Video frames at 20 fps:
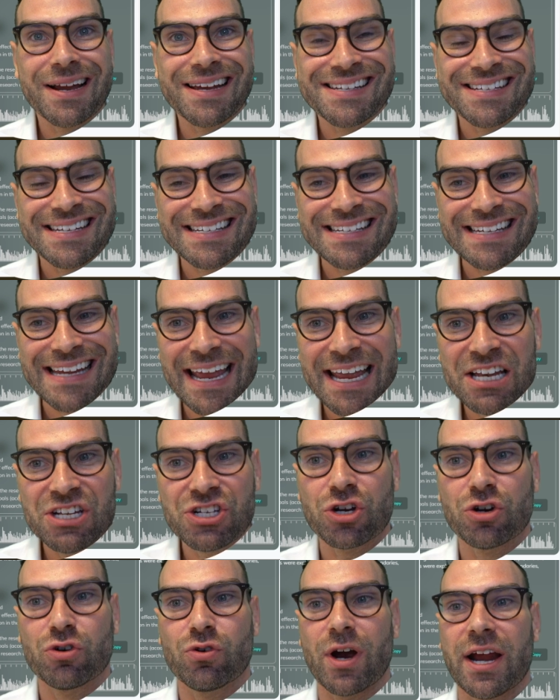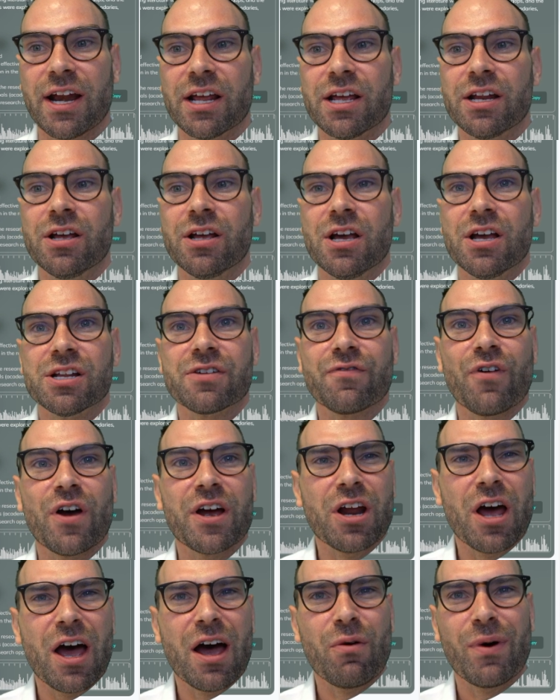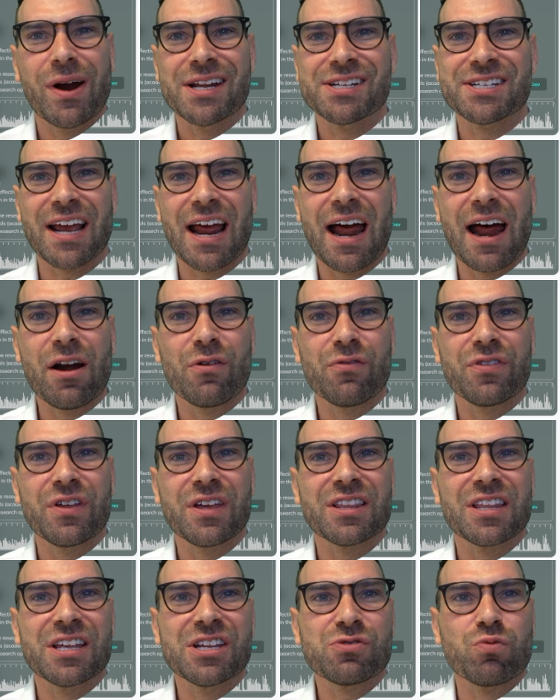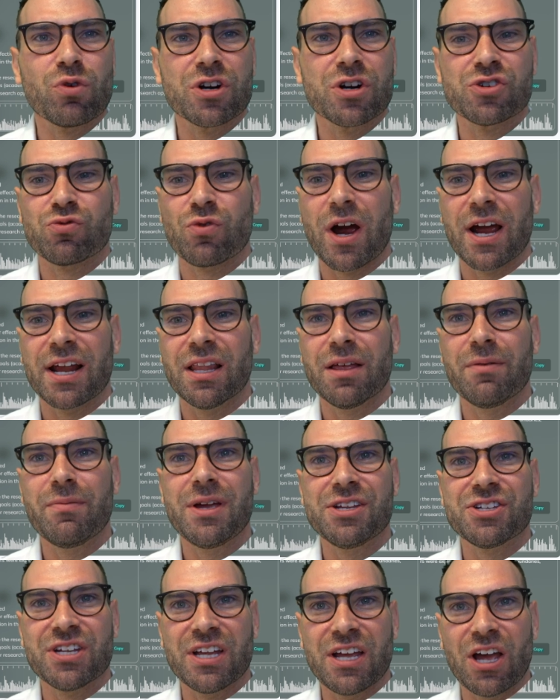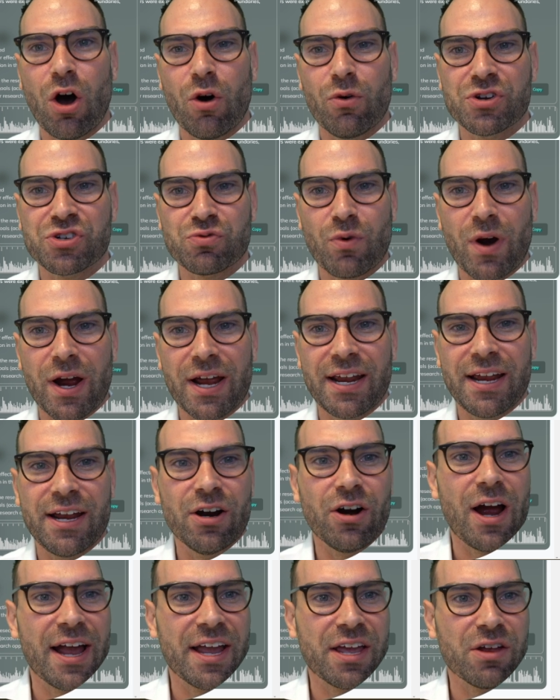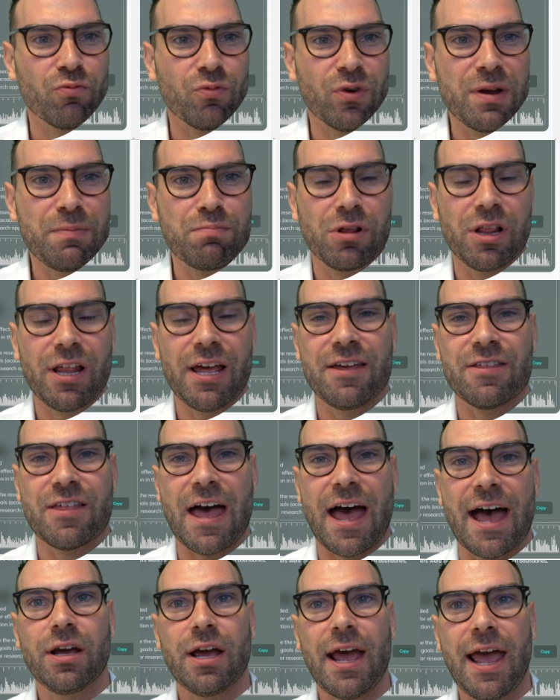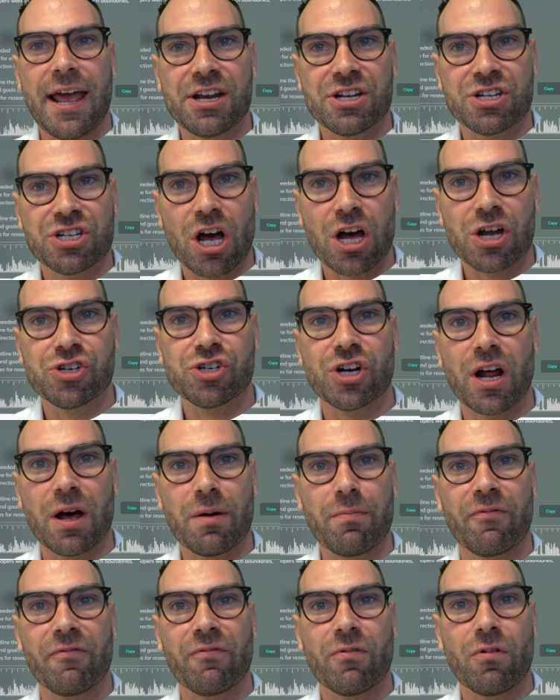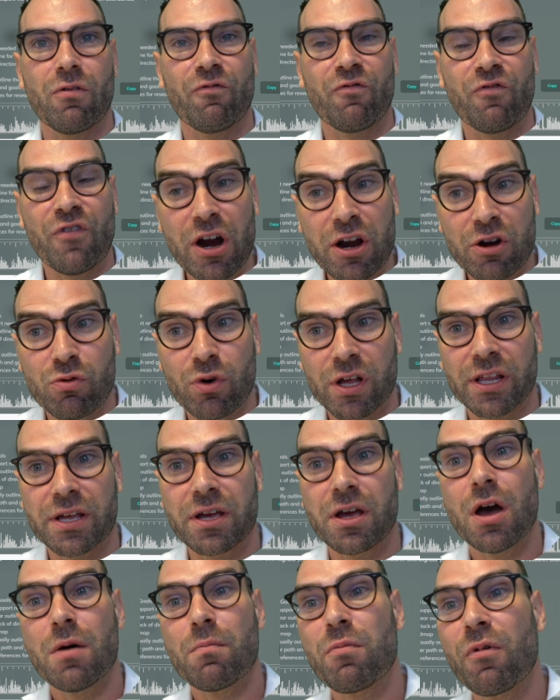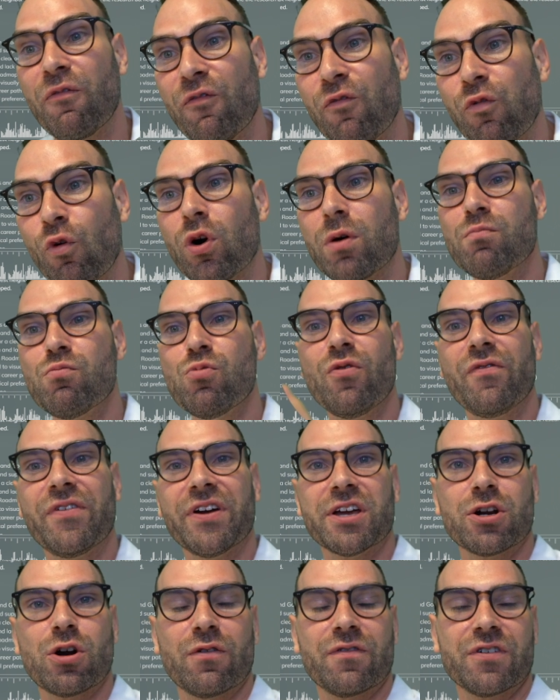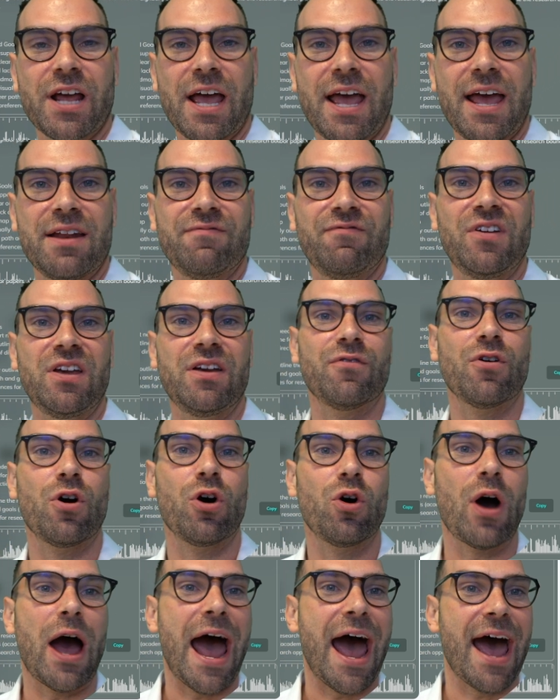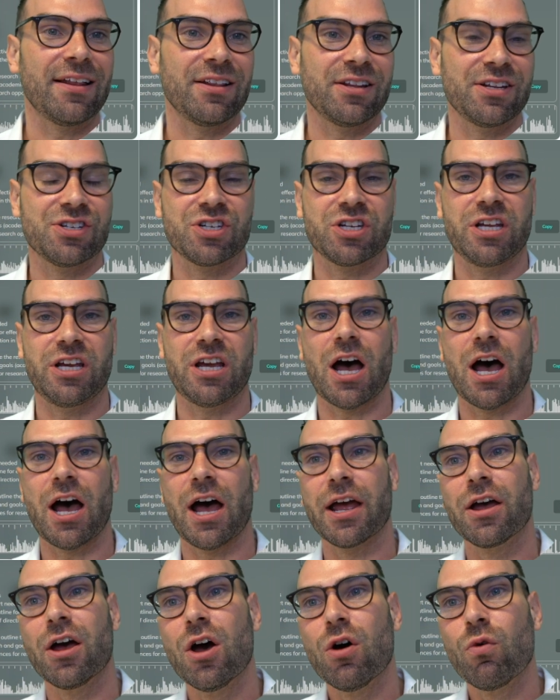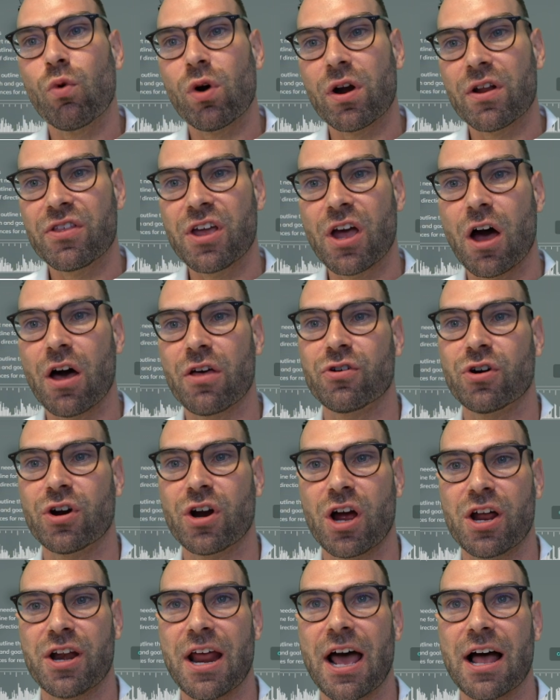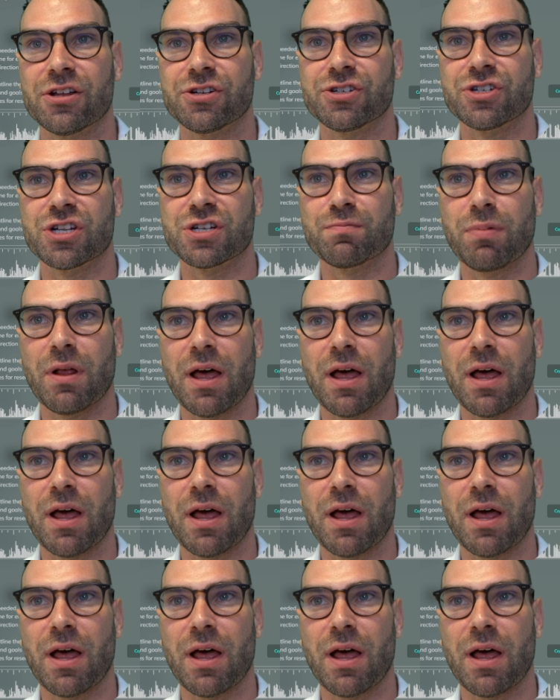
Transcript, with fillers: because it's integrated to find, oh, wait a second, I don't think this word's right. Let me see. Oh, it's right here. I can replay that and touch it up very quickly before moving it over to NVivo, Atlas TI, one of the other analysis